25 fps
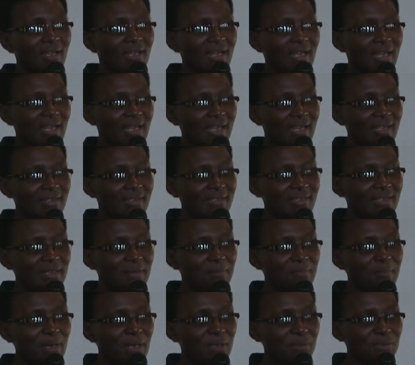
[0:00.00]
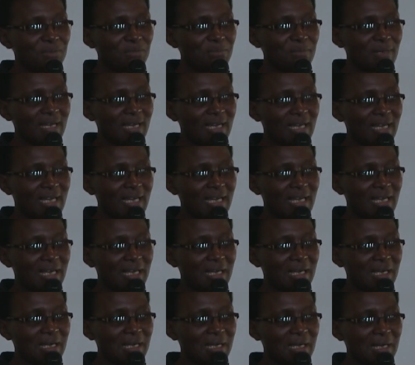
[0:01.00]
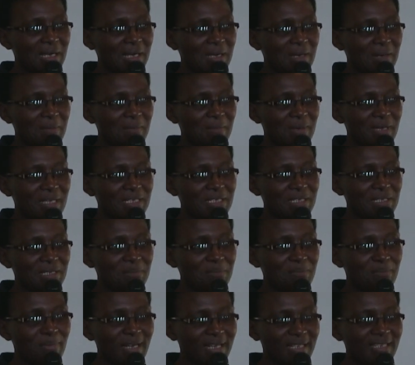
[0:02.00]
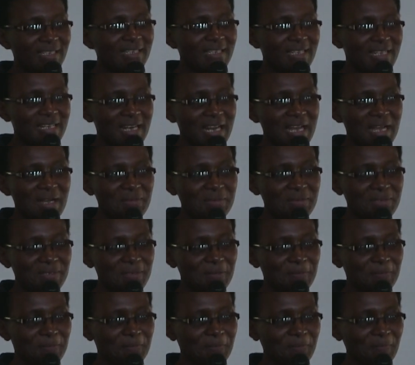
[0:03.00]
And about my background,